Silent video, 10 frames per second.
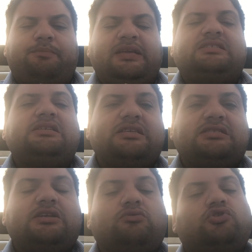
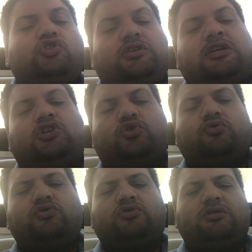business
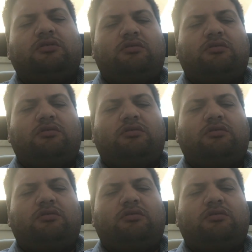negotiations,